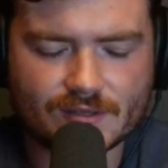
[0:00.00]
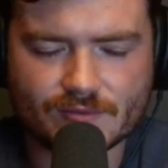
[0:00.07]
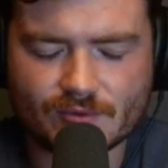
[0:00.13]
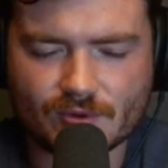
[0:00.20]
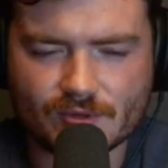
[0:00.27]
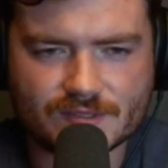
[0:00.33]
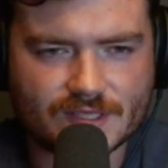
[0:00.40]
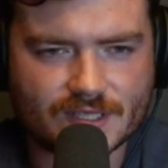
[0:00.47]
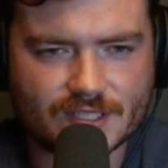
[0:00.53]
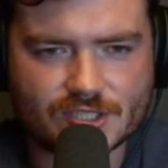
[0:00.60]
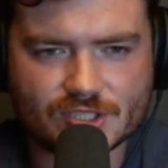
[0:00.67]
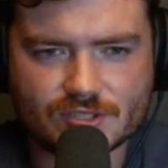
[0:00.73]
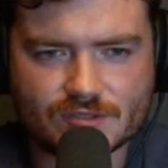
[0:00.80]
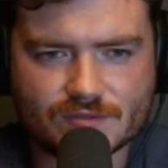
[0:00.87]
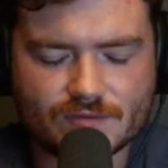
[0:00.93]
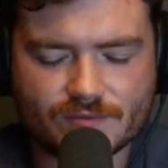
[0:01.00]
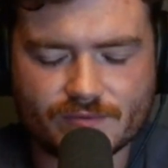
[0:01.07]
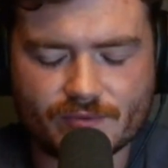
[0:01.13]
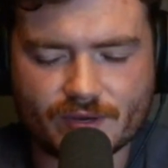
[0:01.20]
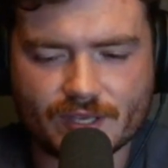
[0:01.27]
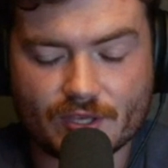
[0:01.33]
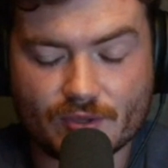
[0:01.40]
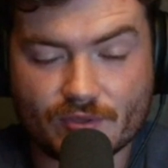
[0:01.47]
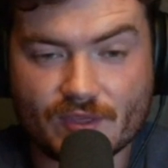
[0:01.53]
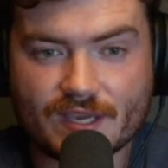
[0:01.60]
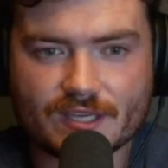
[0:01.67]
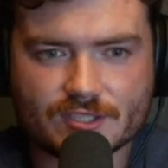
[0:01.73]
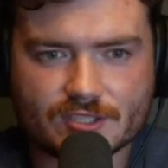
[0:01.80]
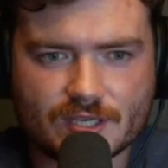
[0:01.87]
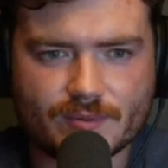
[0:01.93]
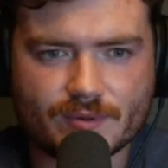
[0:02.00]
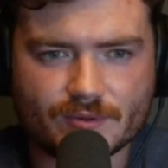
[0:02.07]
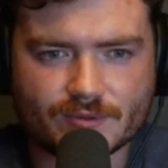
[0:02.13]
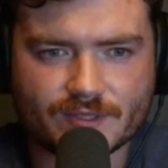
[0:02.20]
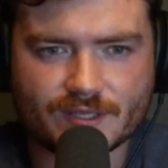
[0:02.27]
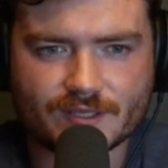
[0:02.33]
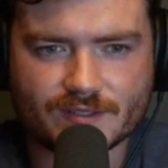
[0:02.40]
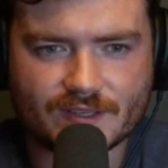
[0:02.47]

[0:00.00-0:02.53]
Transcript: Of course, it's like you think a cheap hotel.